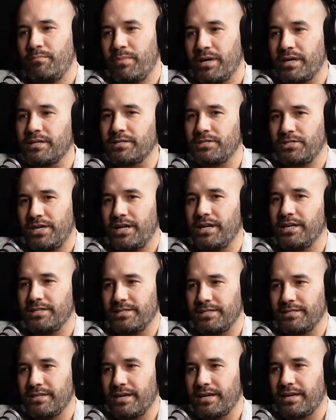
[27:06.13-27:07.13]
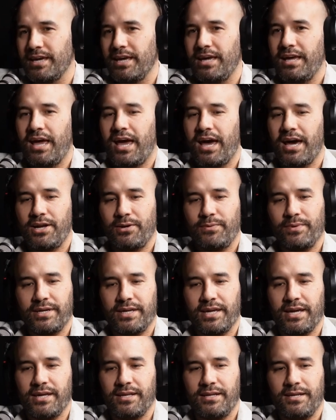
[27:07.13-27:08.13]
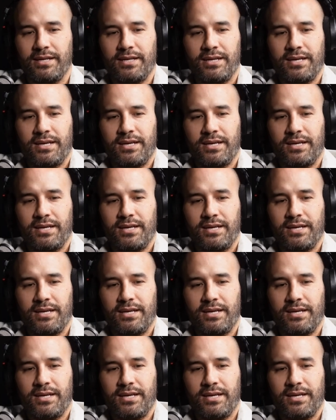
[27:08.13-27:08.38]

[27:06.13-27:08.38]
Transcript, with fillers: biggest challenge is like, how do we get